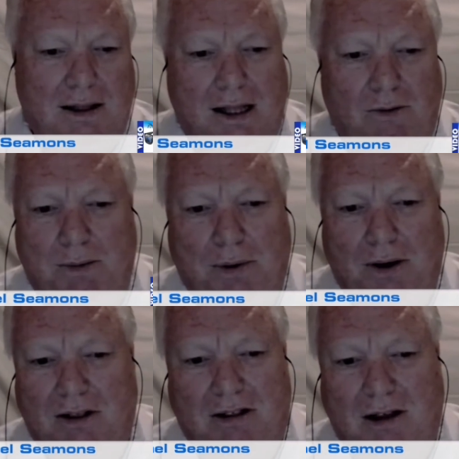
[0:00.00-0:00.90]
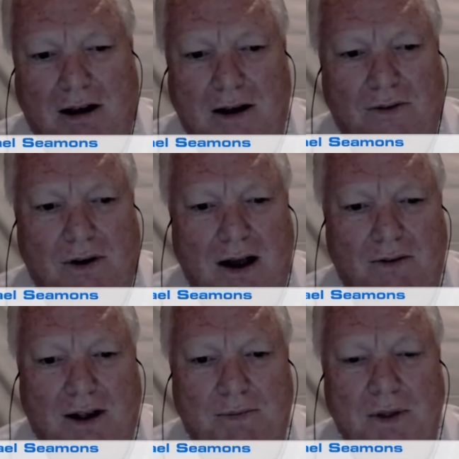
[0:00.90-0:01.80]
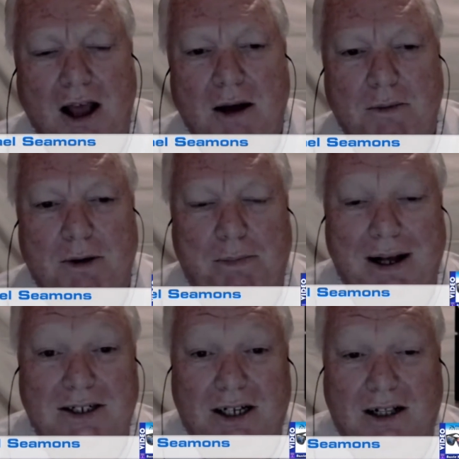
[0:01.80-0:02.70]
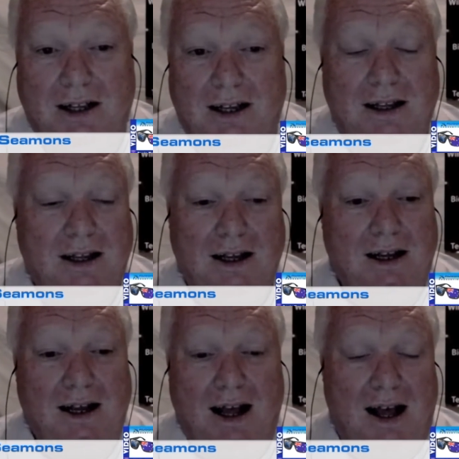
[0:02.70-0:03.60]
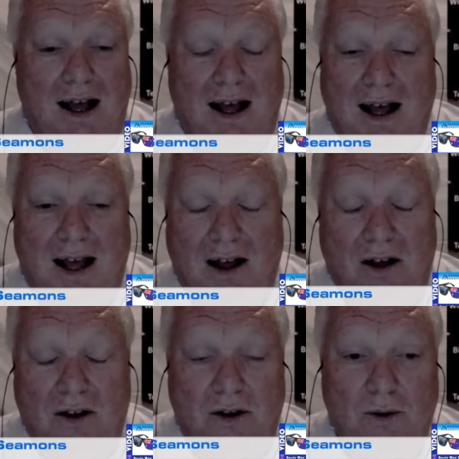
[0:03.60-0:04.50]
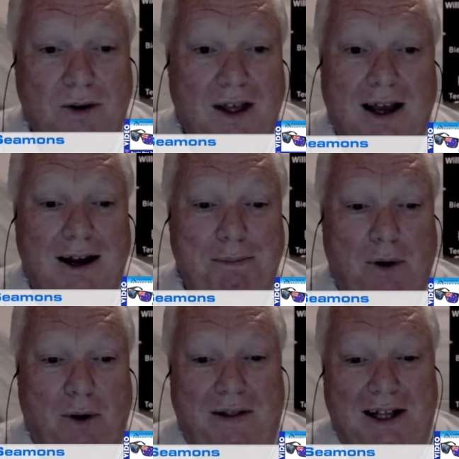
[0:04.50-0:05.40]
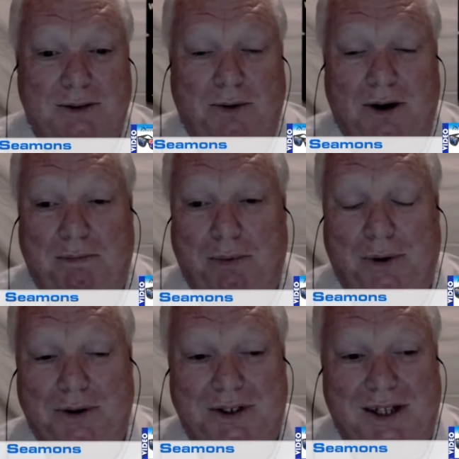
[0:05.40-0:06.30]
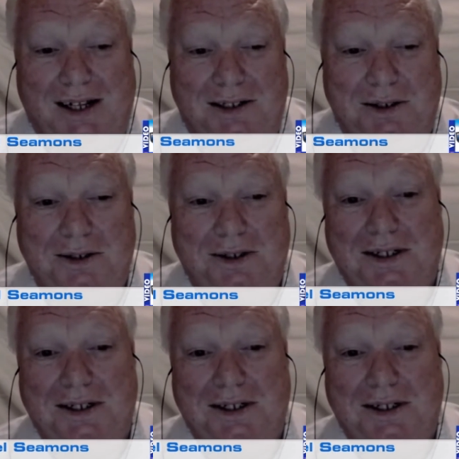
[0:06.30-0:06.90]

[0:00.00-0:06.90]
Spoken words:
They repeat the thing over and over again. But basically, who are they going to buy? That's what it boils down to.